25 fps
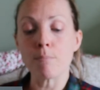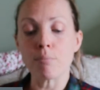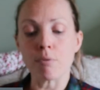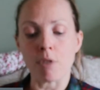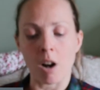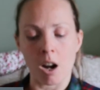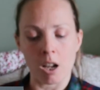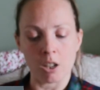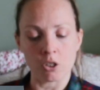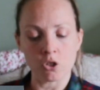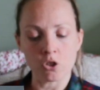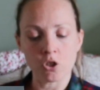
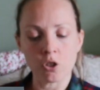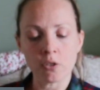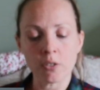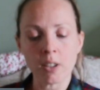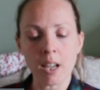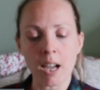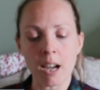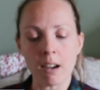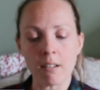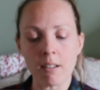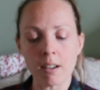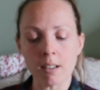branch of
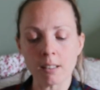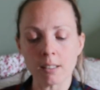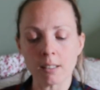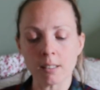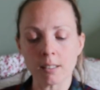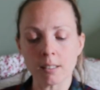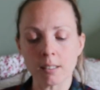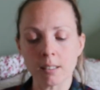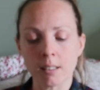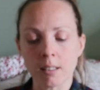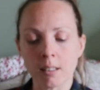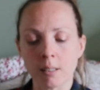
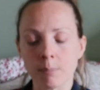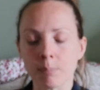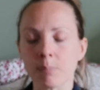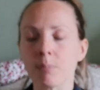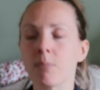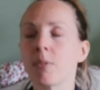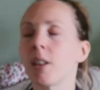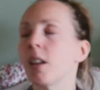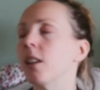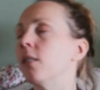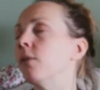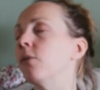parrots,
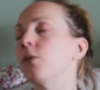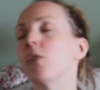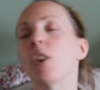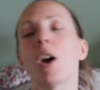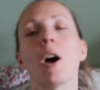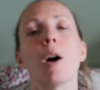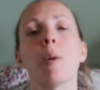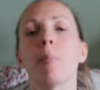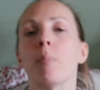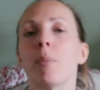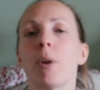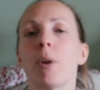a